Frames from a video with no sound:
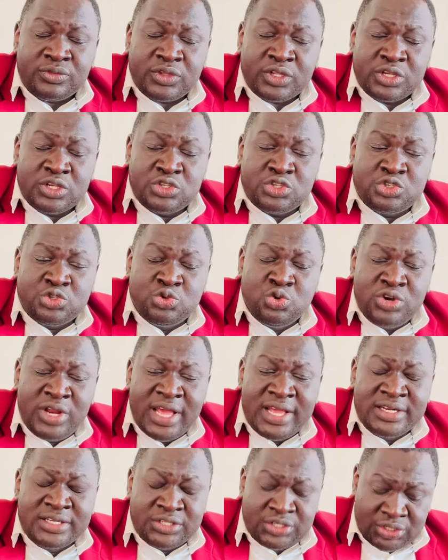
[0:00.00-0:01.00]

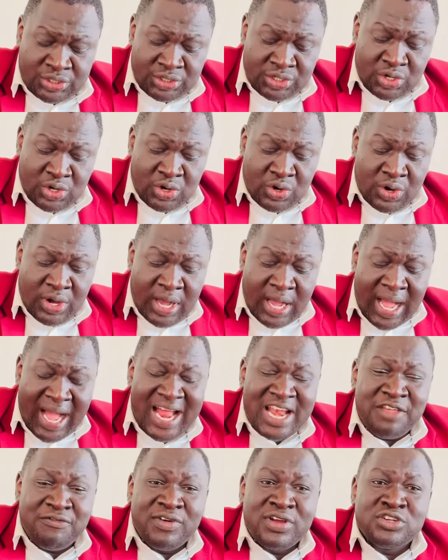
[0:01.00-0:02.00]
students,
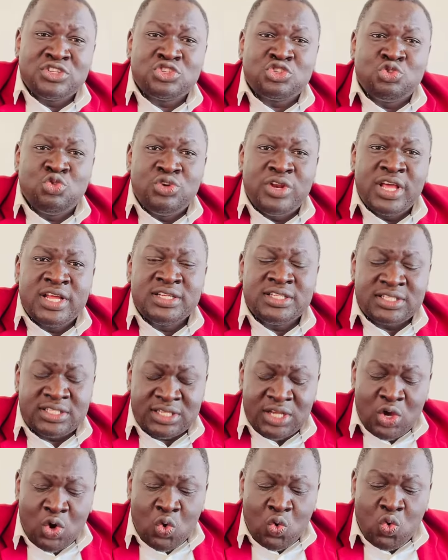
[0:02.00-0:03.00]
Advent
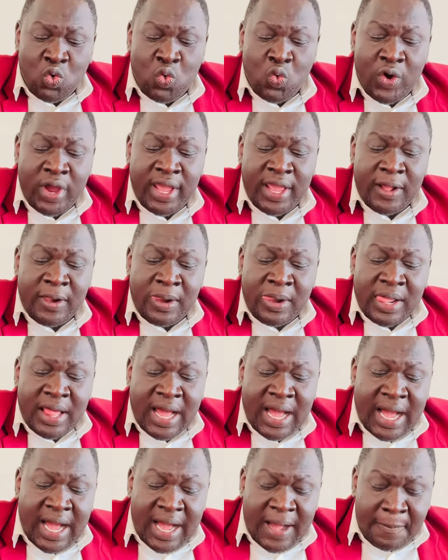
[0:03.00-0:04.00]
students, who were
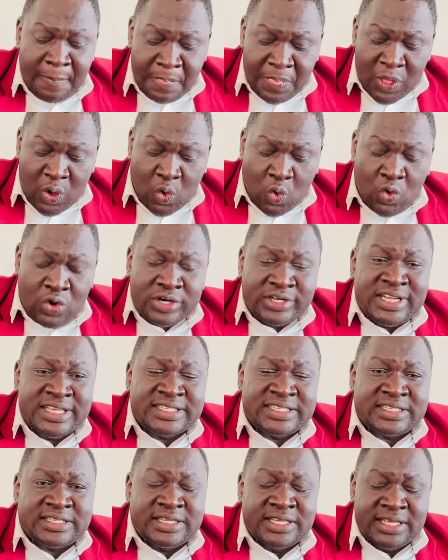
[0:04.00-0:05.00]

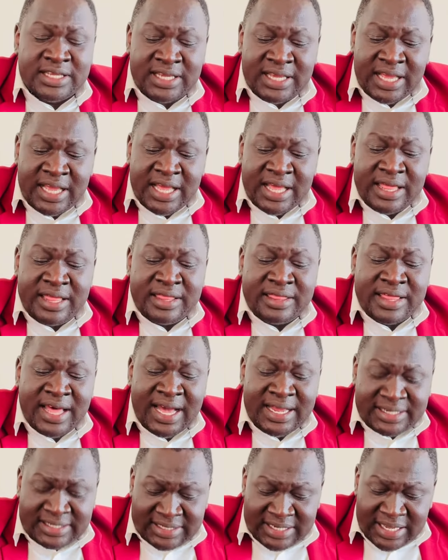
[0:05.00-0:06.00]
contesting
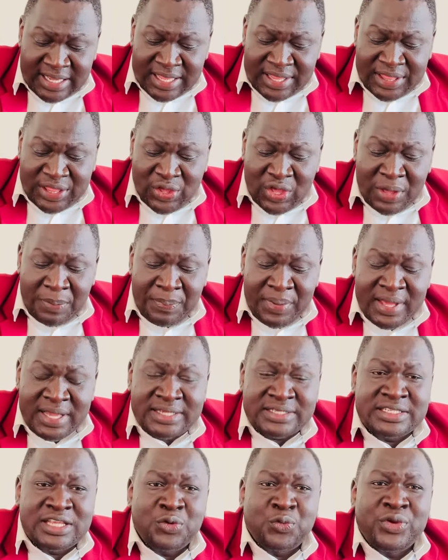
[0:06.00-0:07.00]
that they were being
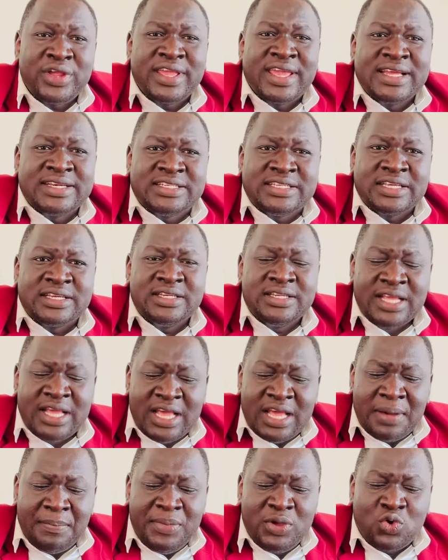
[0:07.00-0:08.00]
segregated
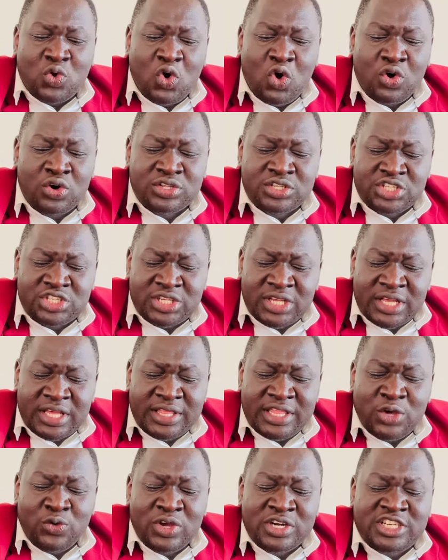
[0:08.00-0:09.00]
because
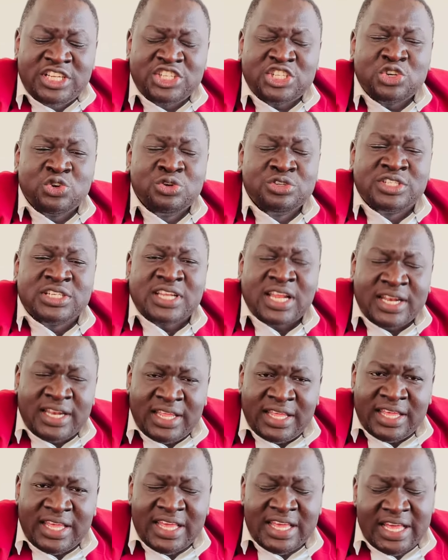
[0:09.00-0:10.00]
they were teaching on
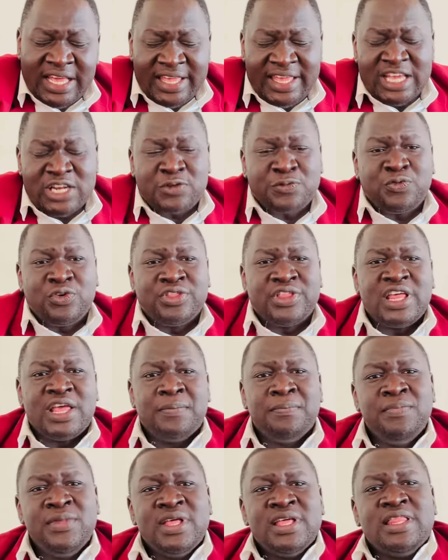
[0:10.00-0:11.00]
Saturday, yet for
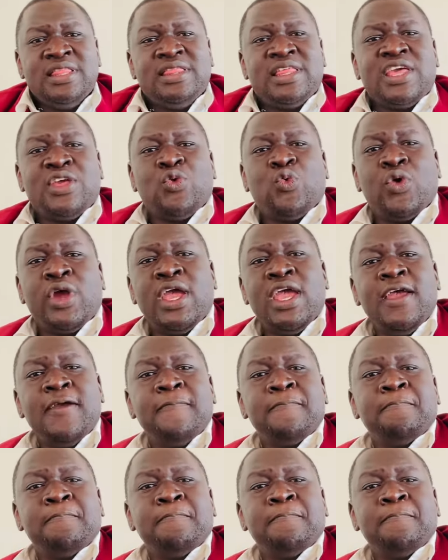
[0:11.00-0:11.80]
them they were